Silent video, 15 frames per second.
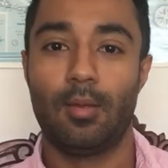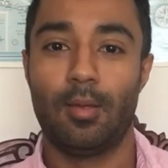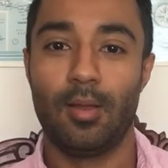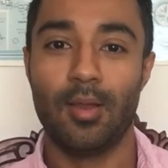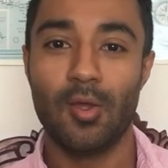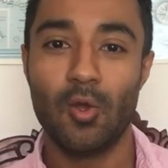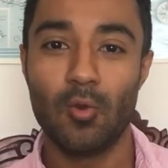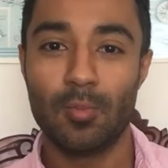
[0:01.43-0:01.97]

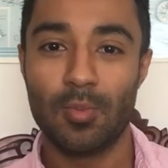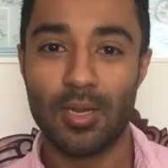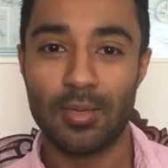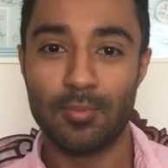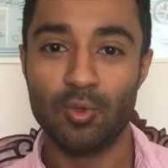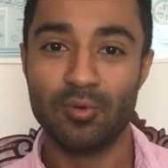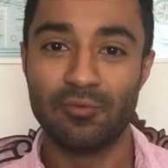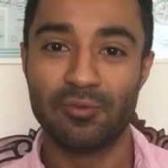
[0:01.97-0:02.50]
Hello, my
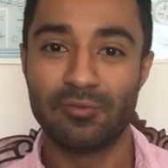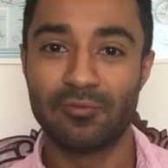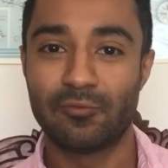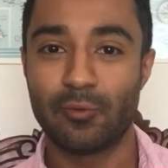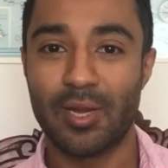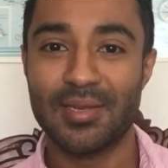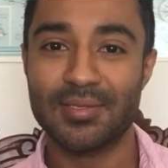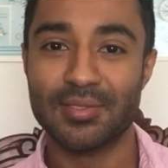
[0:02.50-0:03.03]
beautiful
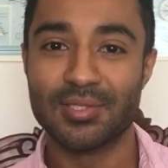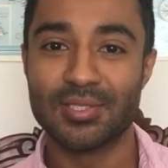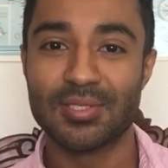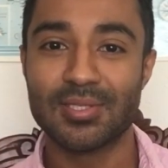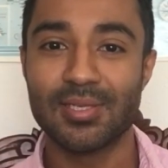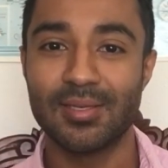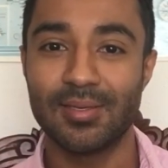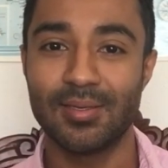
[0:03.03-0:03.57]

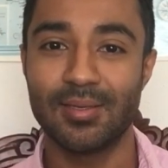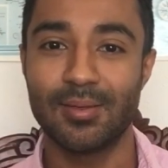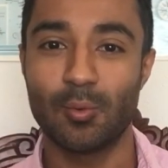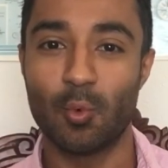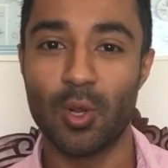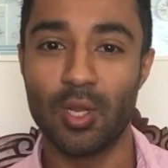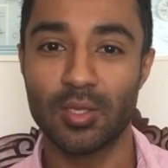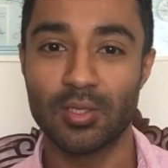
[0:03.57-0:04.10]
friends.
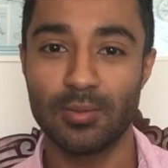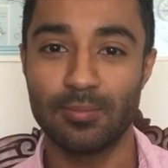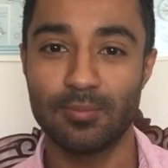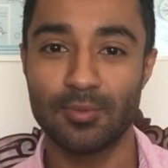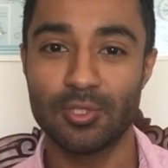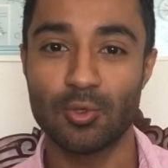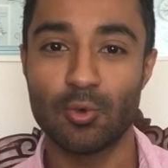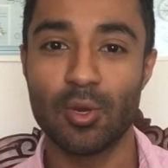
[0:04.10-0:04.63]

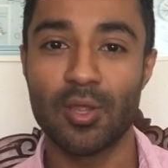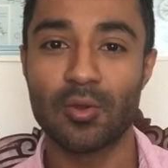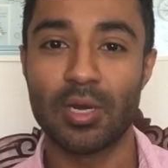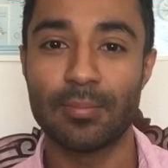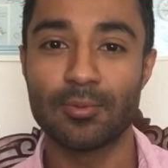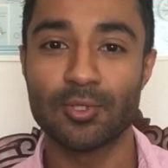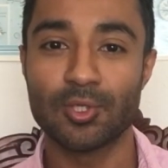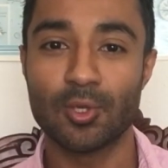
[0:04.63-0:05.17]
Welcome to another
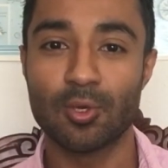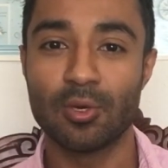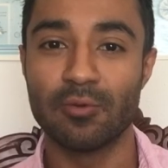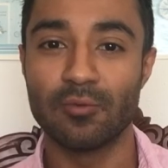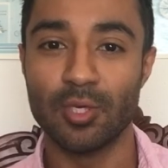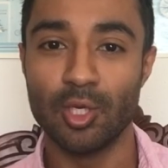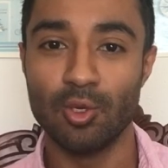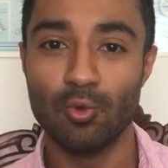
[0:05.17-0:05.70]
episode
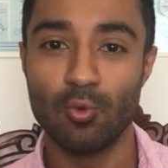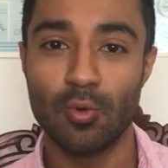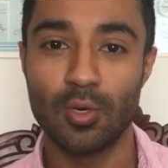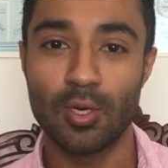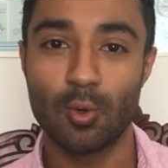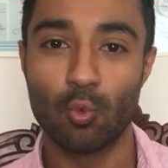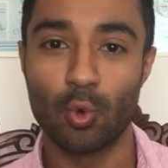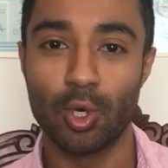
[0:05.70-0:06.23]
of New
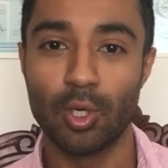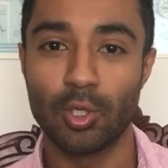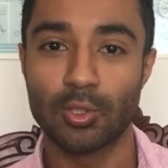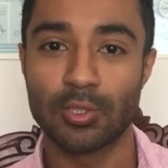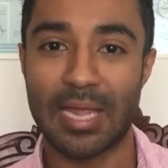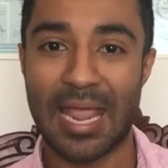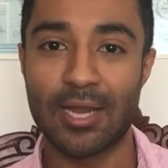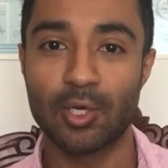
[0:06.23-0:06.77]

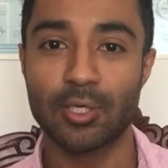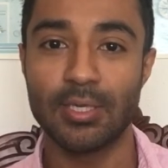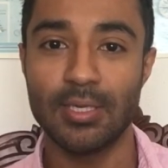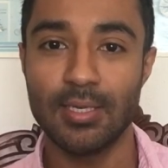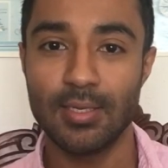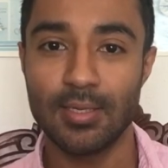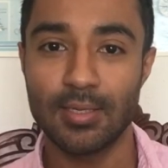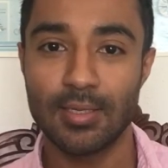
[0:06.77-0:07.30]
World
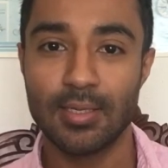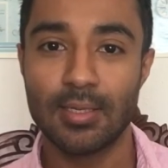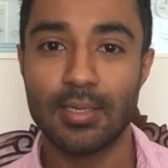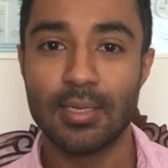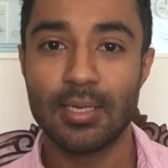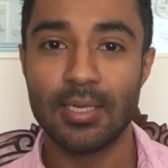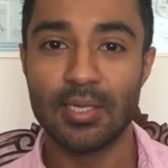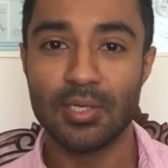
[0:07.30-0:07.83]
Anarchy.
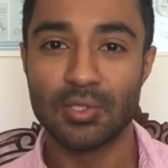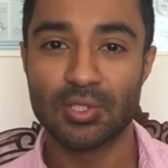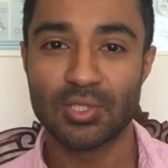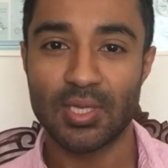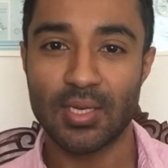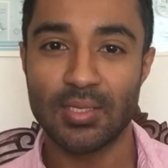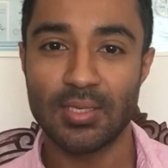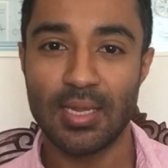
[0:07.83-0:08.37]
It is
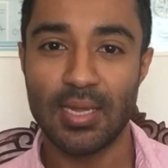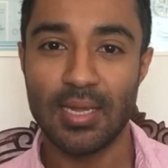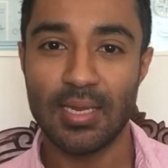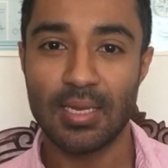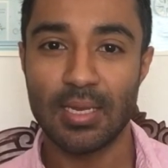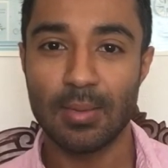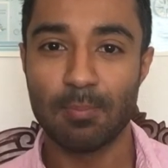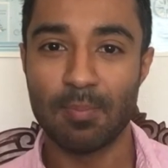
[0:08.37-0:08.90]

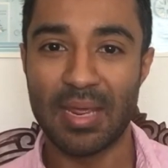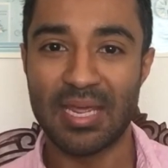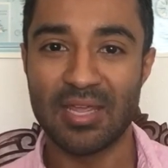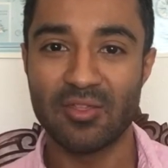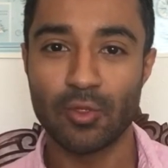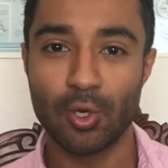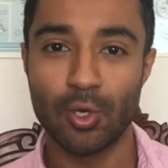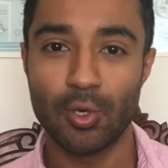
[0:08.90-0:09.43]
Sunday, May
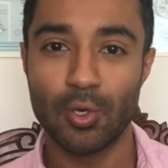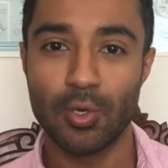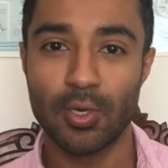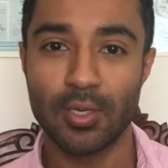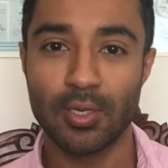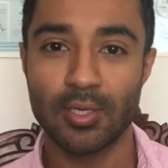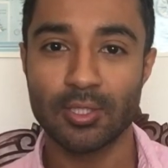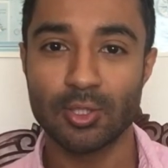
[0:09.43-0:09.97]
3rd,
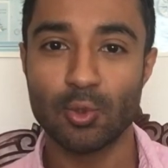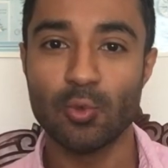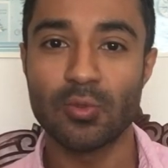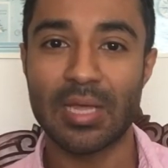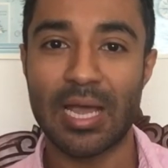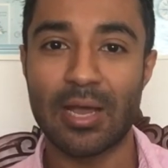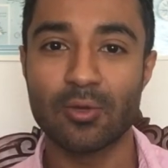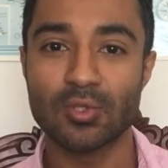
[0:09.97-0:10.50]

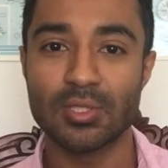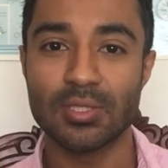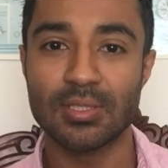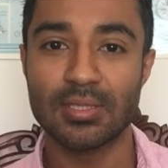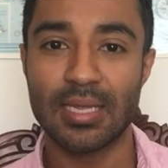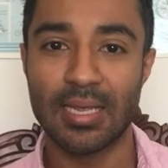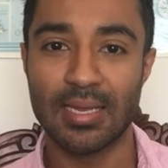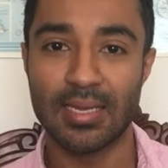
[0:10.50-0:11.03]

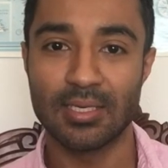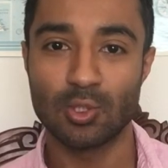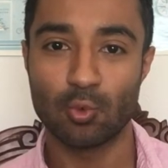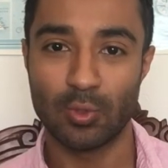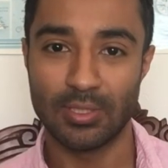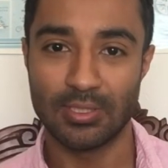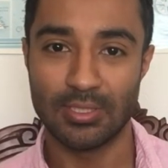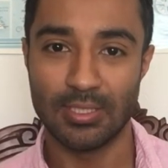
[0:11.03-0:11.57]

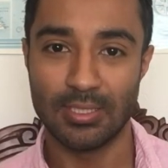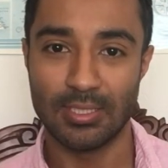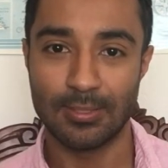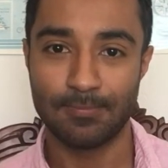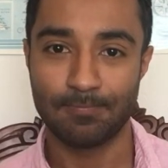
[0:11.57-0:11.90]
2020.